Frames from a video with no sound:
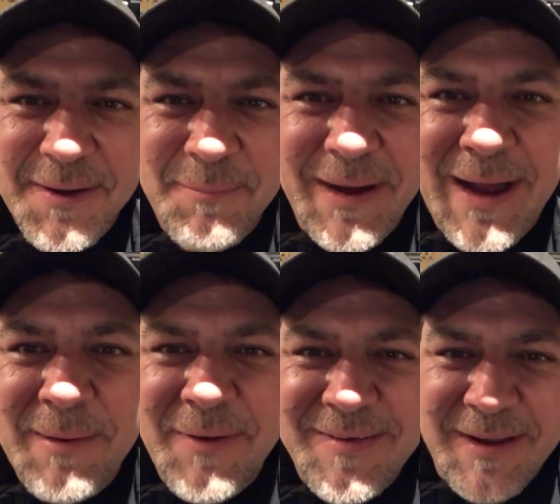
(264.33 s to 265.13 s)
Bobby,
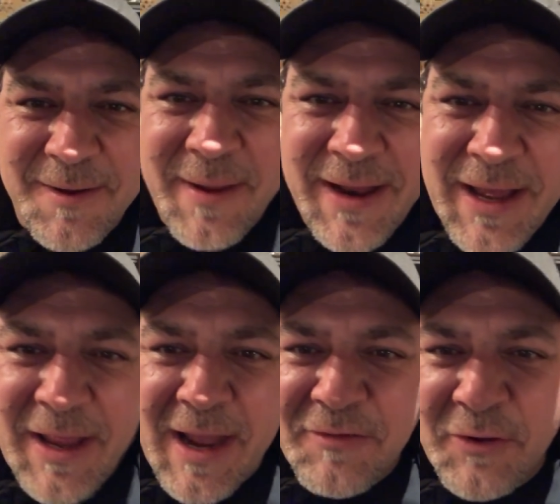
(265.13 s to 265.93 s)
what's up, man? How you
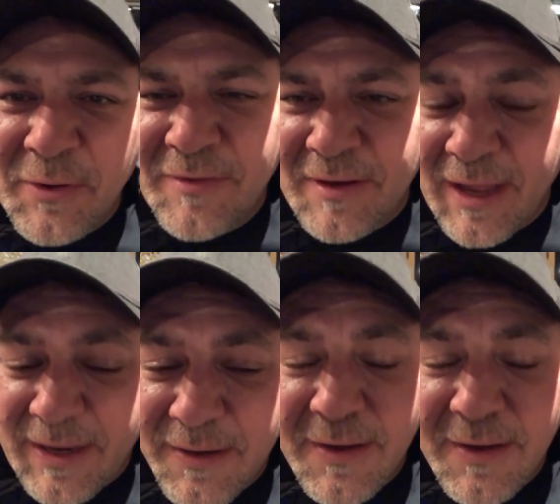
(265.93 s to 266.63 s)
guys doing tonight?